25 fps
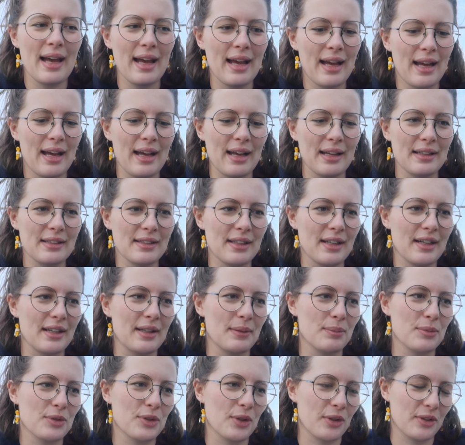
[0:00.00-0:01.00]
and
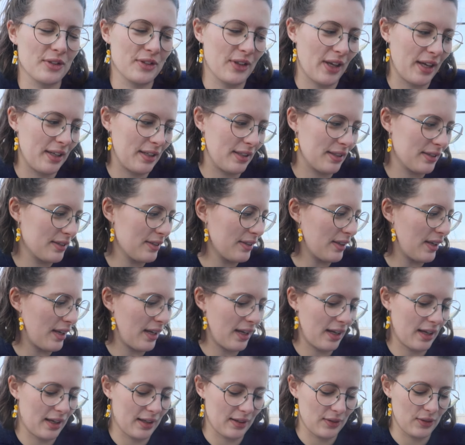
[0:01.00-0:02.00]
I'm so excited
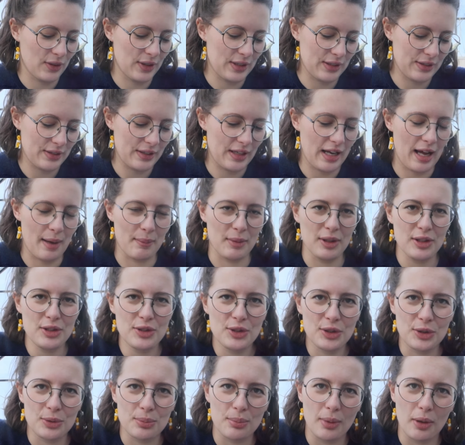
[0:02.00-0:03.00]
uh, this llama
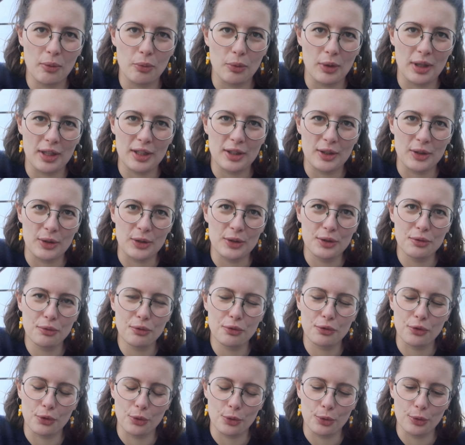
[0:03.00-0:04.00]
should be really good
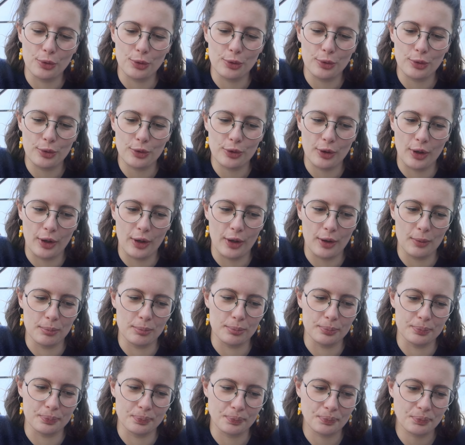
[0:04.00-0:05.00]
for
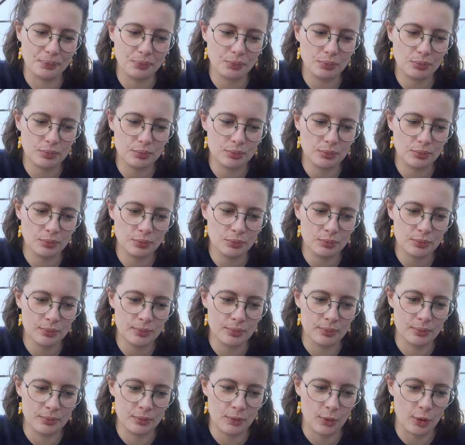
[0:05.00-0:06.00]
um,
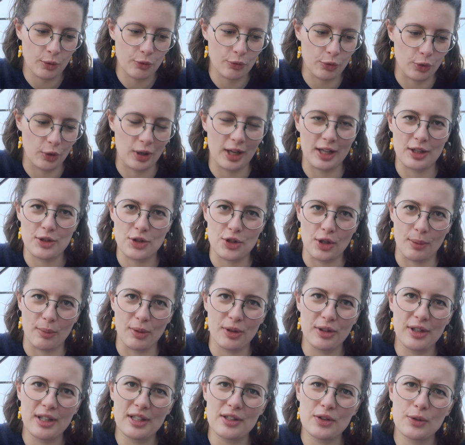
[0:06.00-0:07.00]
for like summer
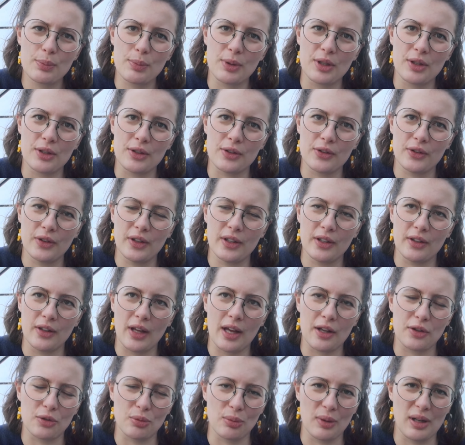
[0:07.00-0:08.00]
knits because it
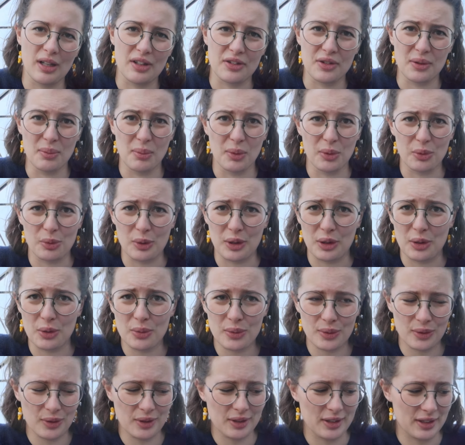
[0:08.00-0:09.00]
as well as the merino
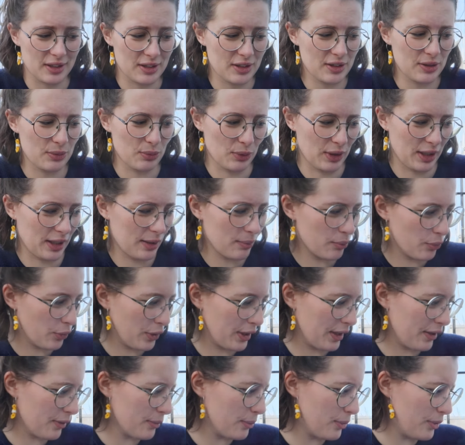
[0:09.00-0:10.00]
wool it's really
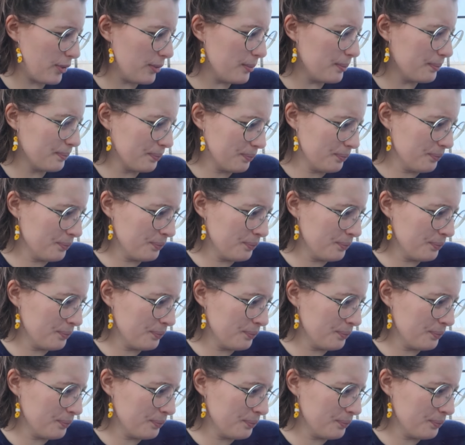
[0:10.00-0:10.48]
breathable